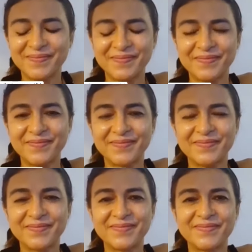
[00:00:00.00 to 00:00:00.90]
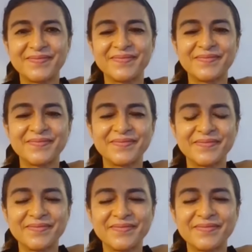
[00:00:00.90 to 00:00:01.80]

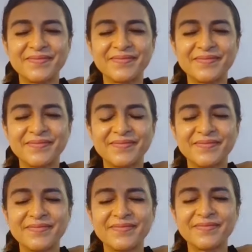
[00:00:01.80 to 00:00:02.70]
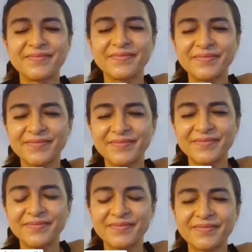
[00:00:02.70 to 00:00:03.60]

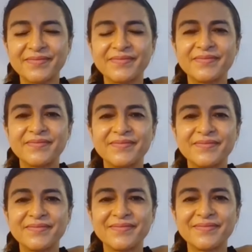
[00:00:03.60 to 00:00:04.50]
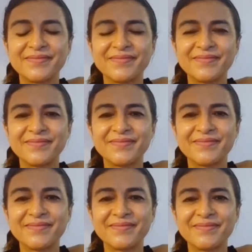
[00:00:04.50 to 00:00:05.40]

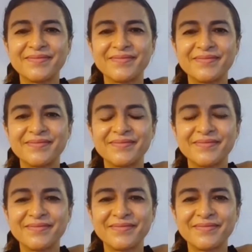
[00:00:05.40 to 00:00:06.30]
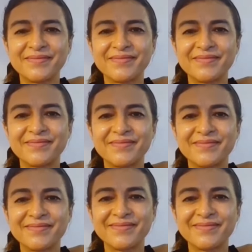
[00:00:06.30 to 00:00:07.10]
No words are spoken by the person on screen.